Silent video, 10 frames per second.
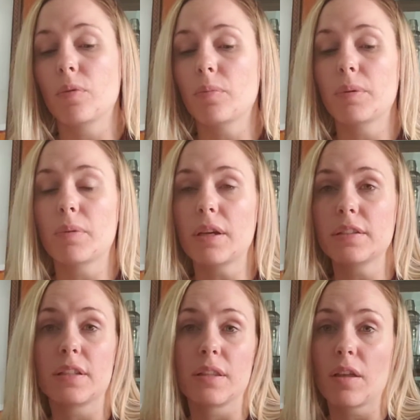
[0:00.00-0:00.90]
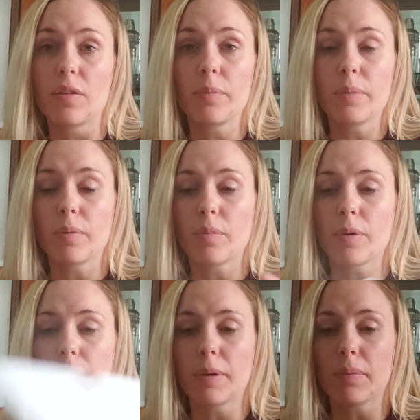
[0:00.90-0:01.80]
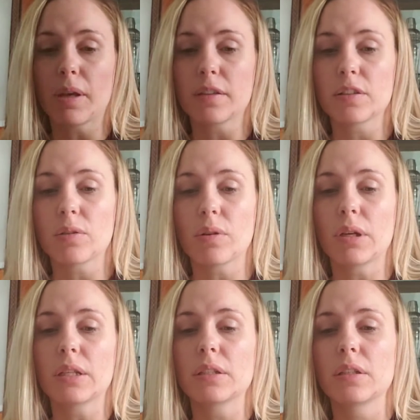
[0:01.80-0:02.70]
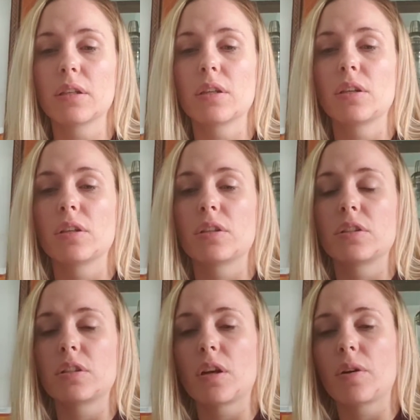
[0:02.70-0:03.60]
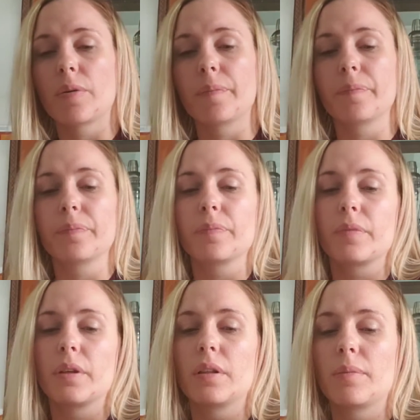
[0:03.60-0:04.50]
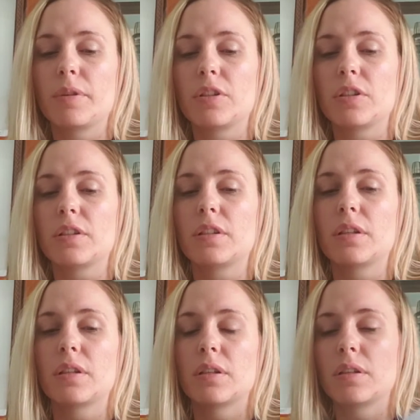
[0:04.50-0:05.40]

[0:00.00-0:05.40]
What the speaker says: we'll be blessed, and other people will be blessed through it. So let me just...